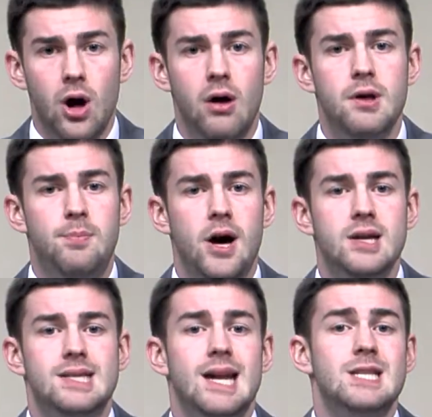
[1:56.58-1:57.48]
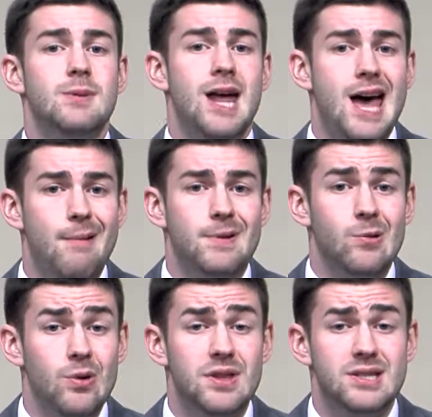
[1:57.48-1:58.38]
all the buzz that has been happening
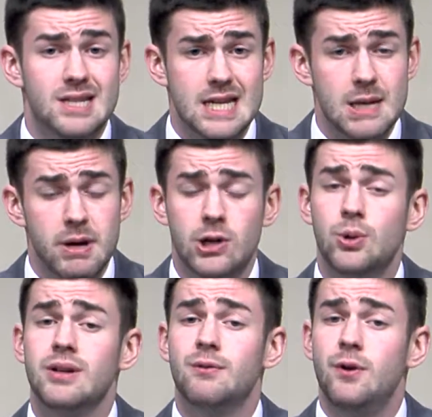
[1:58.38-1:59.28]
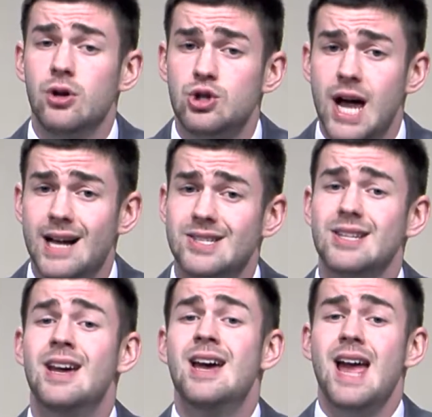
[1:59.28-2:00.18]
with this team, including Phil
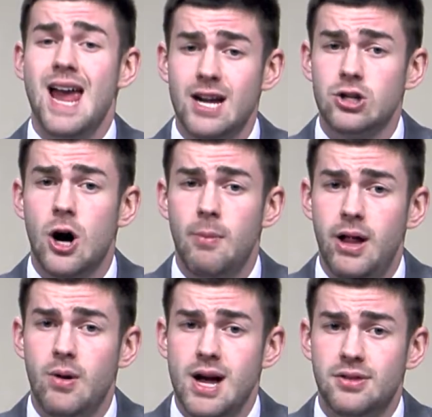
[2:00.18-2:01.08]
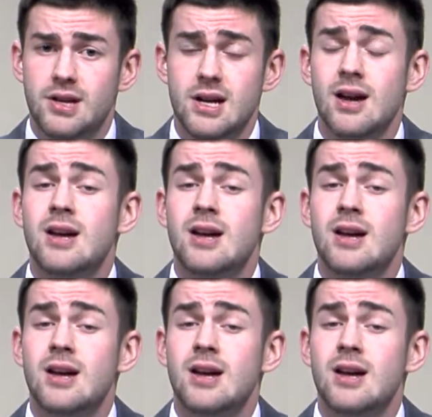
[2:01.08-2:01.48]
Jackson and Carmelo Anthony,